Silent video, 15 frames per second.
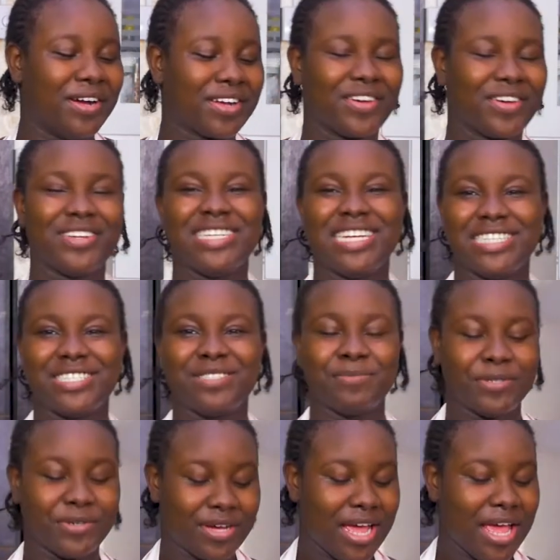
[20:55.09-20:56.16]
condensed
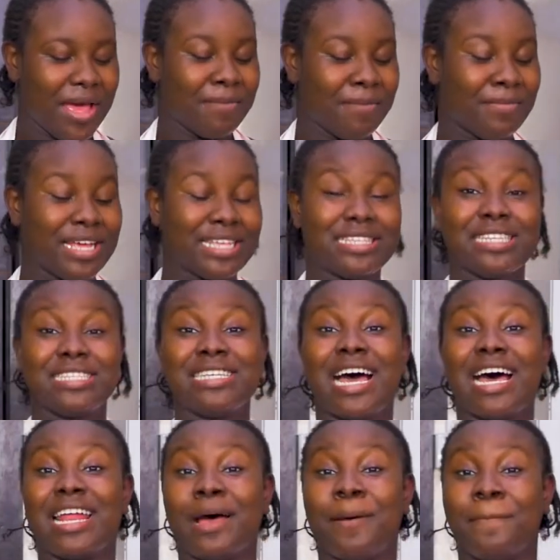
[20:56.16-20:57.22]
milk make this
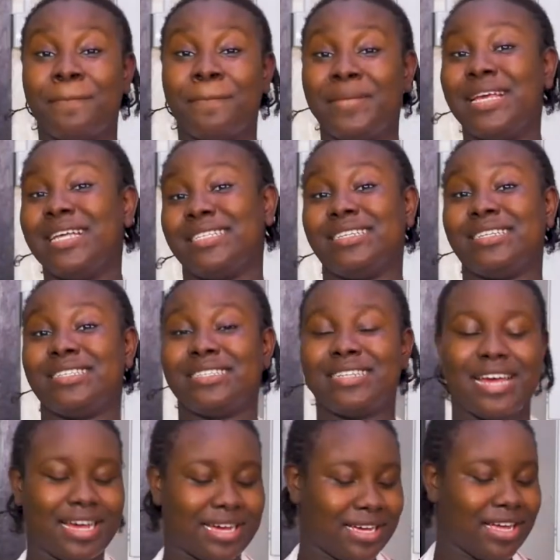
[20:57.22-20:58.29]
an amazing
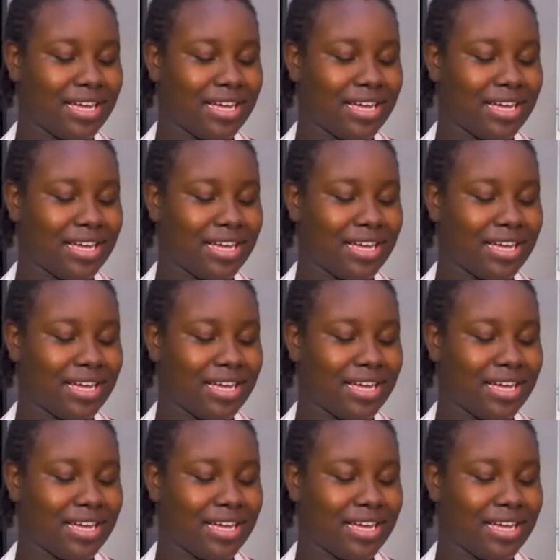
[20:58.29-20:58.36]
snack.